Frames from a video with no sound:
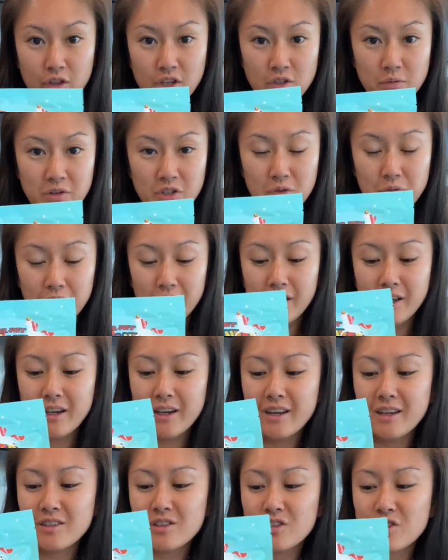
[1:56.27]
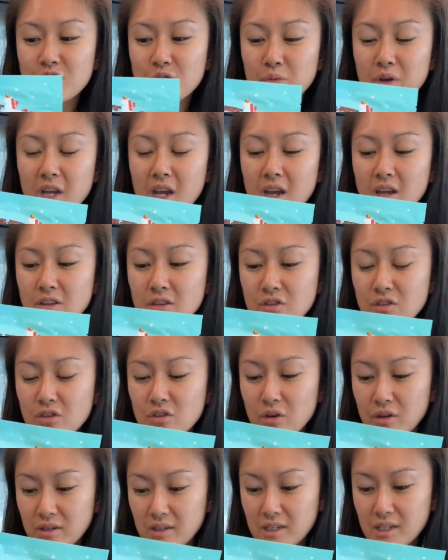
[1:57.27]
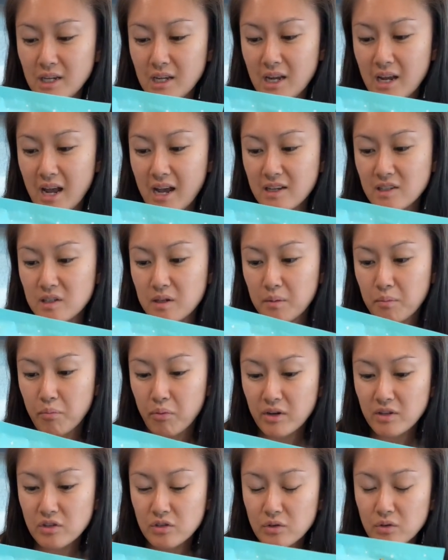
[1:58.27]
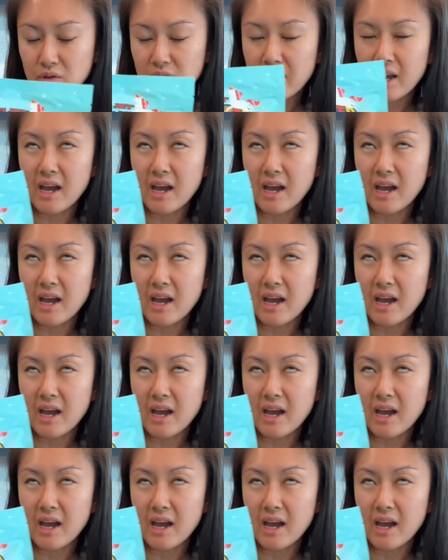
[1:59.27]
This one's really good. It's sweet and salty. It has like pretzels.